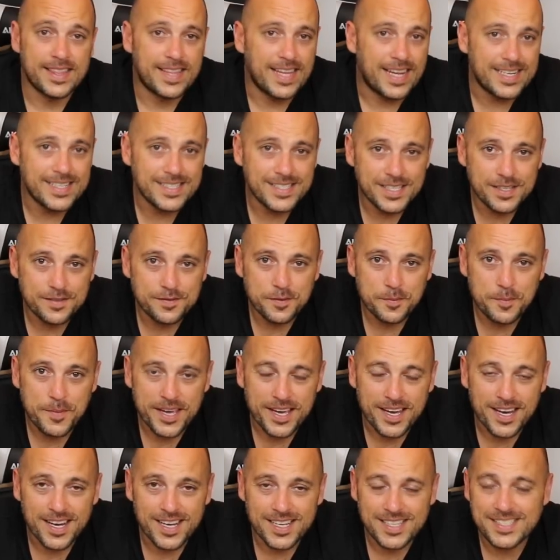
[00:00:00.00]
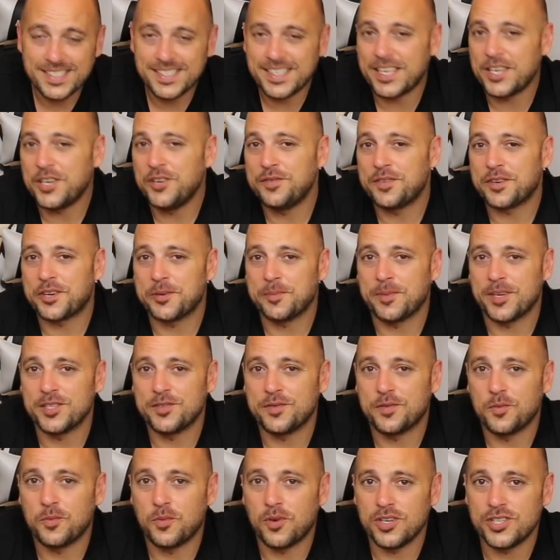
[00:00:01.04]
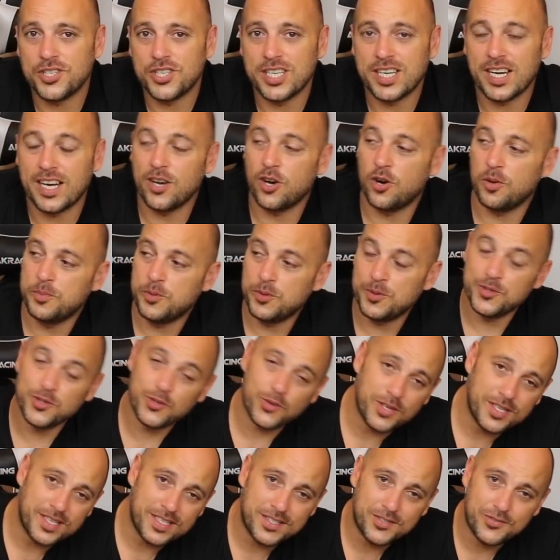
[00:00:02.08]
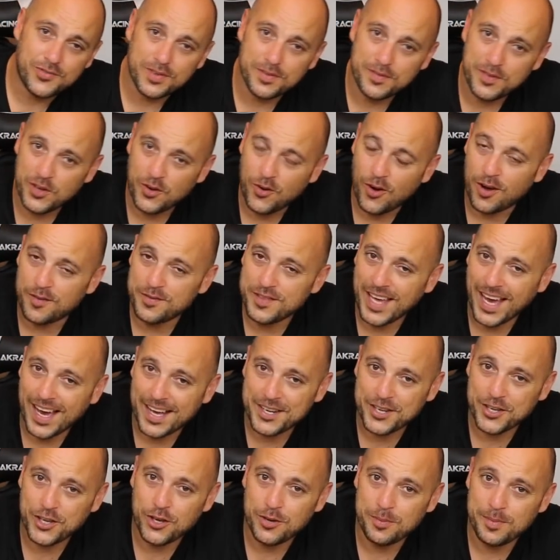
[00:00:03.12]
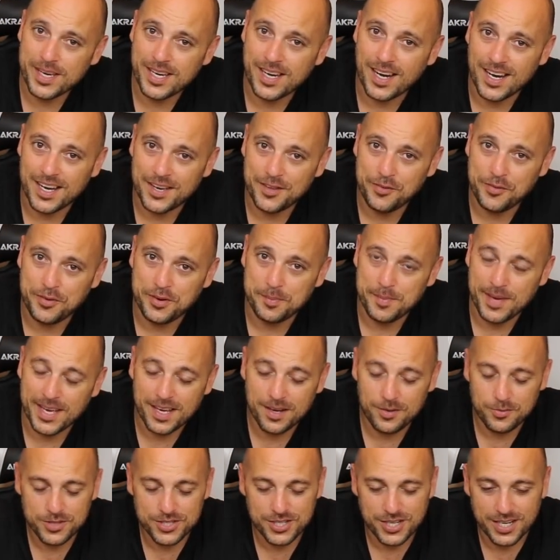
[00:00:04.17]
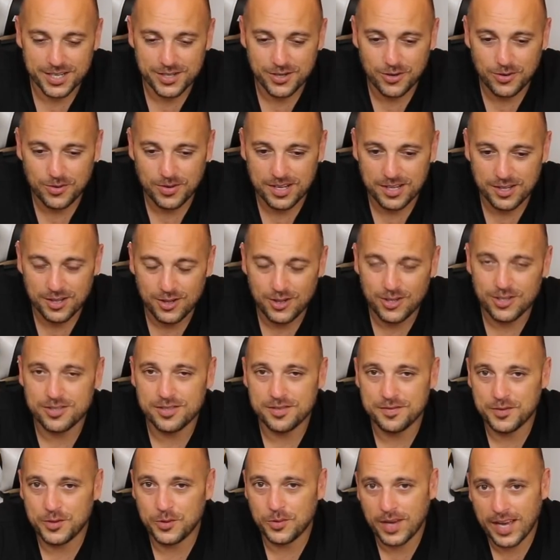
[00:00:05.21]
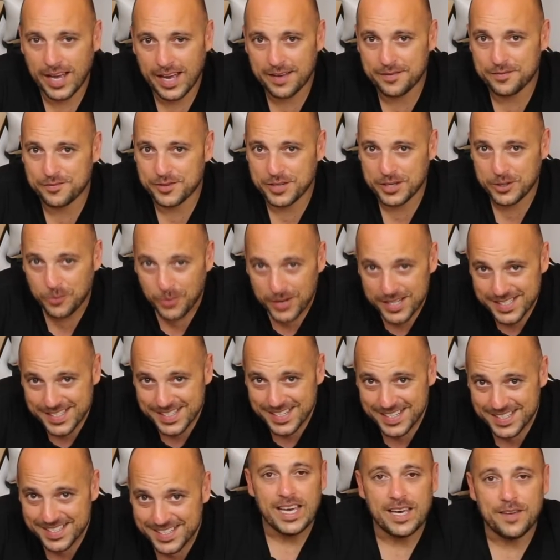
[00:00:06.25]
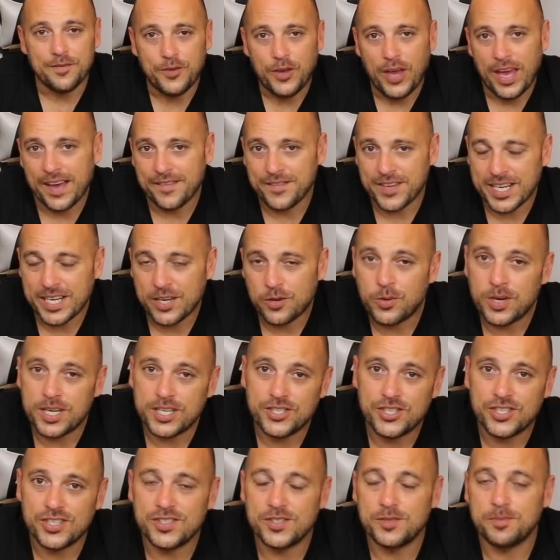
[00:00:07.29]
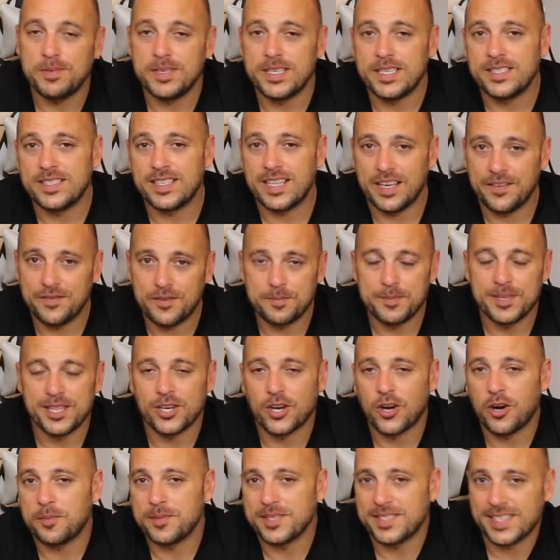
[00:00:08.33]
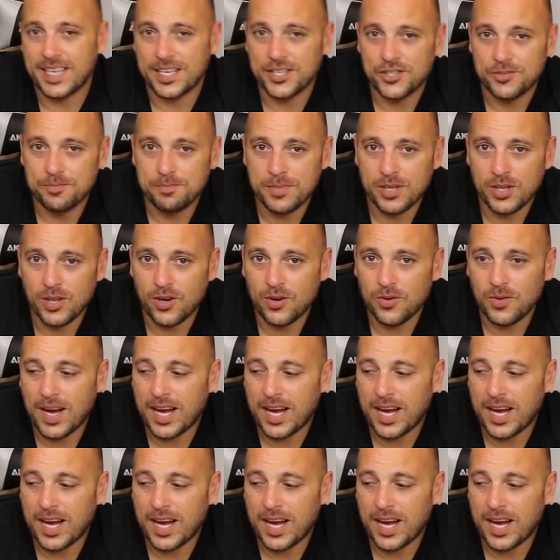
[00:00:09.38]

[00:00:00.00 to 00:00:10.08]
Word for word: That is it for me guys, thank you very much for watching. I hope you enjoyed this review of the Anycubic i3 Mega, which I know a lot of you have requested. If you have any questions, please leave them in the comment section below.